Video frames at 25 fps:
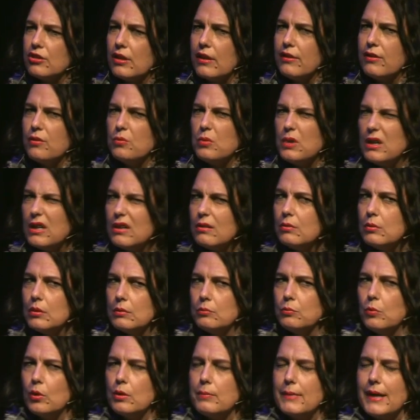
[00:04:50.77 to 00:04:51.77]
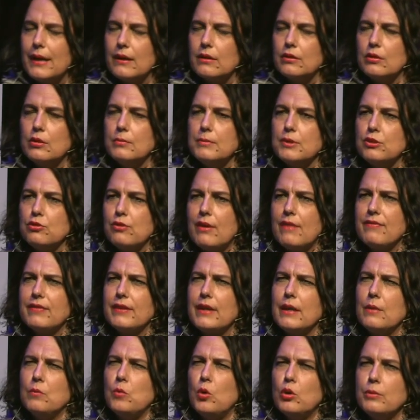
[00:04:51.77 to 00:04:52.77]
And I thought, well, what about human
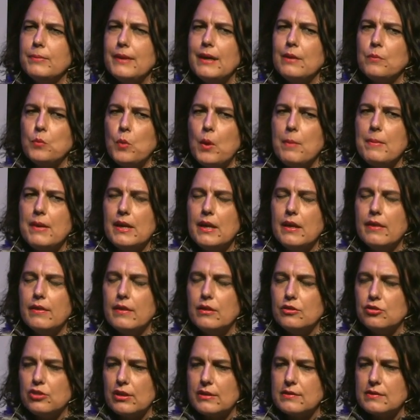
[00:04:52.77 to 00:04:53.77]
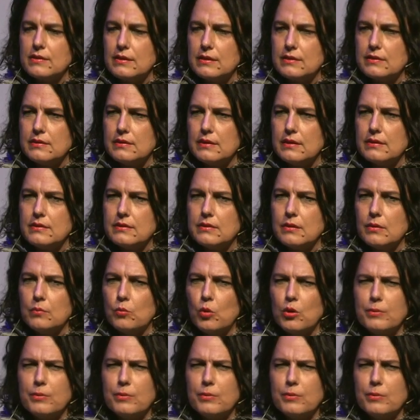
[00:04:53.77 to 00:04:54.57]
trafficking? What about women in the justice system?